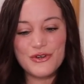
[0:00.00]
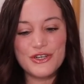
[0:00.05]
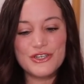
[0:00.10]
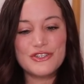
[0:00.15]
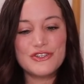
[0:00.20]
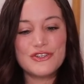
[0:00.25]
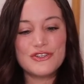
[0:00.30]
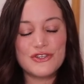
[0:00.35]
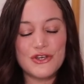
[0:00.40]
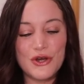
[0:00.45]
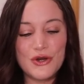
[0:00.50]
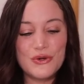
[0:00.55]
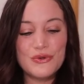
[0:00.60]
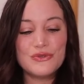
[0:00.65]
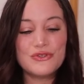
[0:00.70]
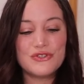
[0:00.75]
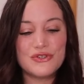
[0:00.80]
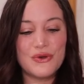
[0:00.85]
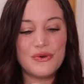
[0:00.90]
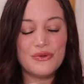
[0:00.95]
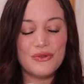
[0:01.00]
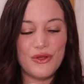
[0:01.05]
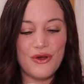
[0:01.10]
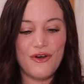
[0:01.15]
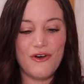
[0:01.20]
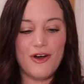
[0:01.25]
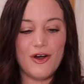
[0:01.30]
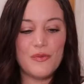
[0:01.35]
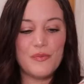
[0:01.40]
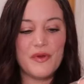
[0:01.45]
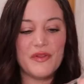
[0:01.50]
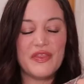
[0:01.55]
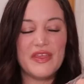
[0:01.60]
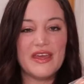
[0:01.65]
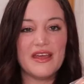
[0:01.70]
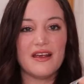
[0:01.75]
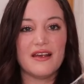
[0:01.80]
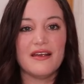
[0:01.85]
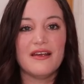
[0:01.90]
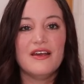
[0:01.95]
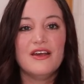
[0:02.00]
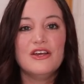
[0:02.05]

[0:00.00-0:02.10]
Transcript: so, so long, but they're